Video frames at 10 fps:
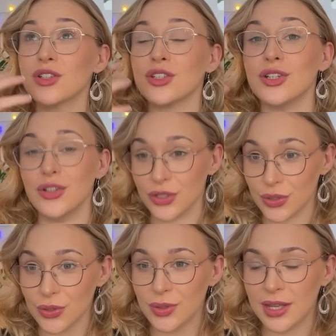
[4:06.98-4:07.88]
to
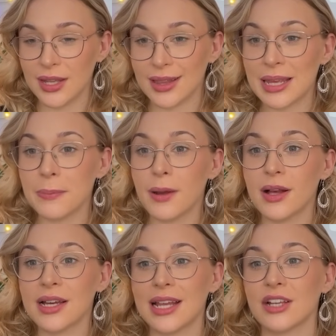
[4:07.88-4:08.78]
do, Libra,
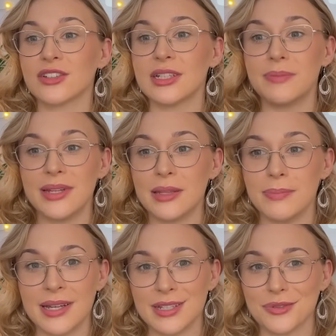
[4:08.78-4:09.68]
can actually be the
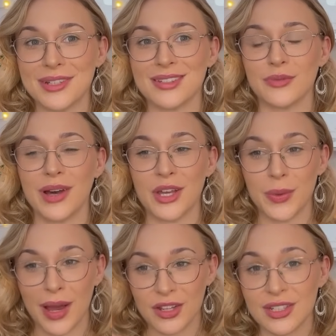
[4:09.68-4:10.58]
biggest reason why you
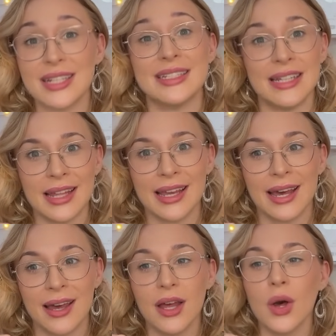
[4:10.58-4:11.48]
actually delay
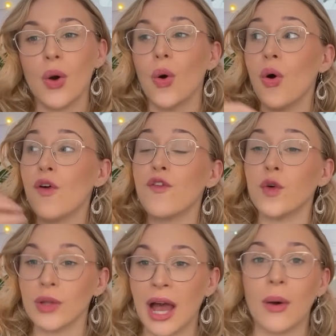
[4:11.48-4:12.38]
it or
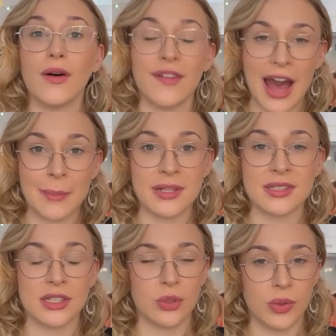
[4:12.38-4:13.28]
fall out of habits
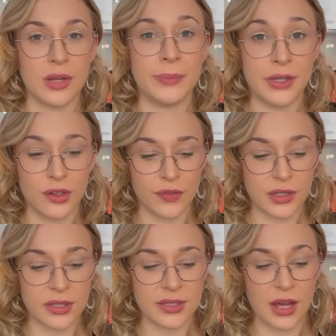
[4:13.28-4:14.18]
that you want to build for
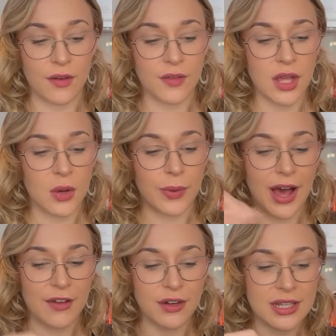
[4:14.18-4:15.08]
yourself.
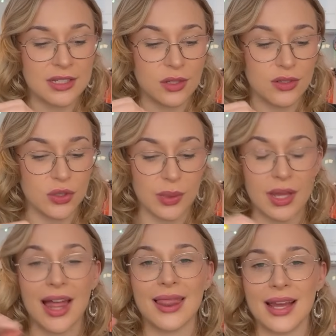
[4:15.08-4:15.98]
Whatever it is that you're doing,
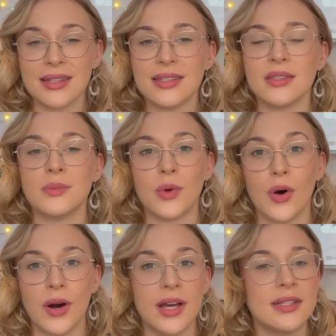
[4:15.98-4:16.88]
less is
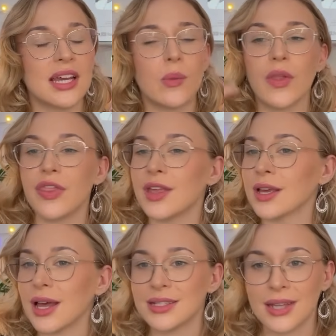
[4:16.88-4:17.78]
more. Take one thing
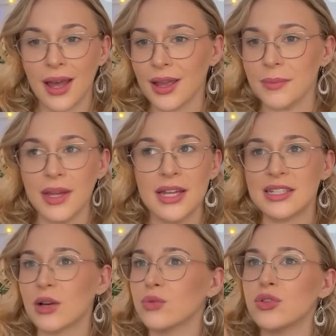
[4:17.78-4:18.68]
at a time.
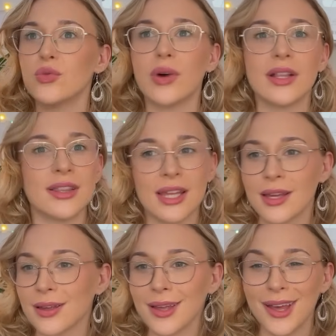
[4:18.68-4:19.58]
Do one
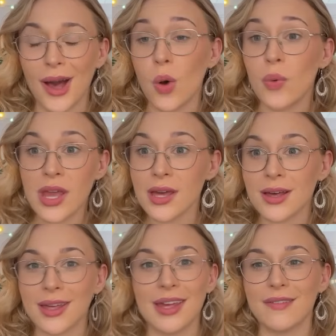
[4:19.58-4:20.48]
thing a
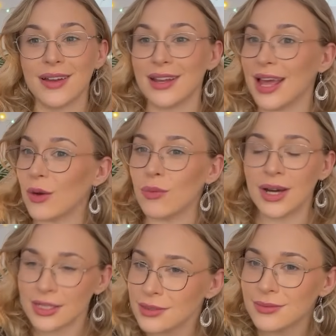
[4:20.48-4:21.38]
week even. Like
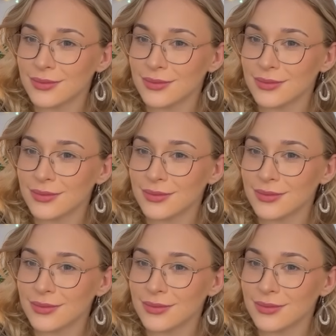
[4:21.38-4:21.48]
one